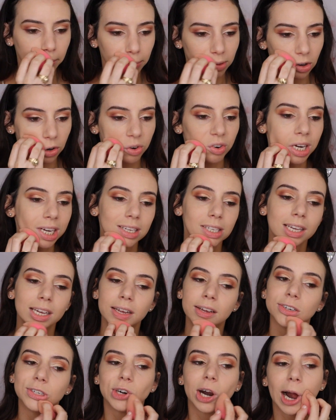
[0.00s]
You're greasy,
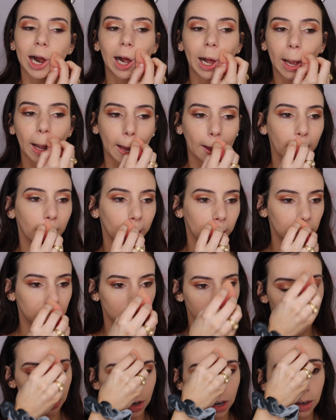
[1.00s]
you're dry,
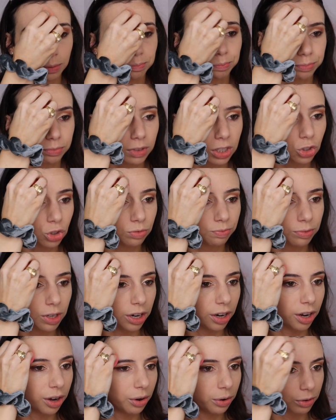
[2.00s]
you're,
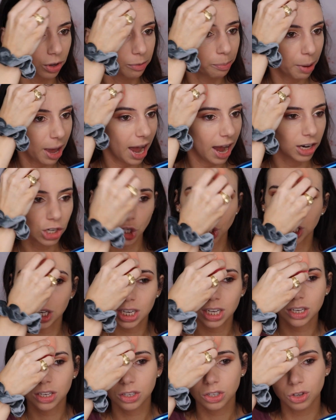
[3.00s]
you know, you have
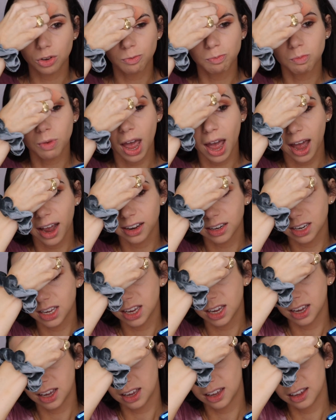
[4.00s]
patches, you have
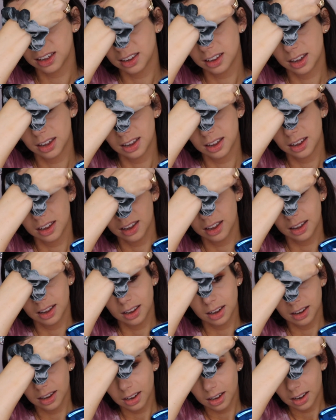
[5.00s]
acne.
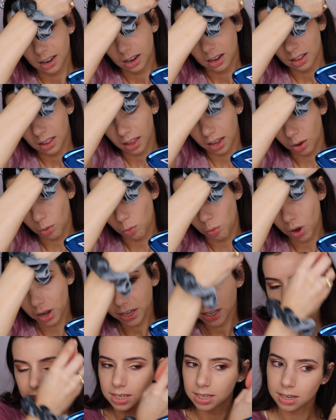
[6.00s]
Like,
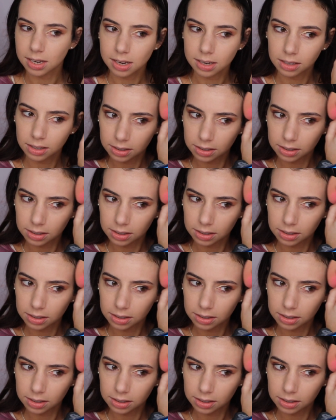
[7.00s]
what?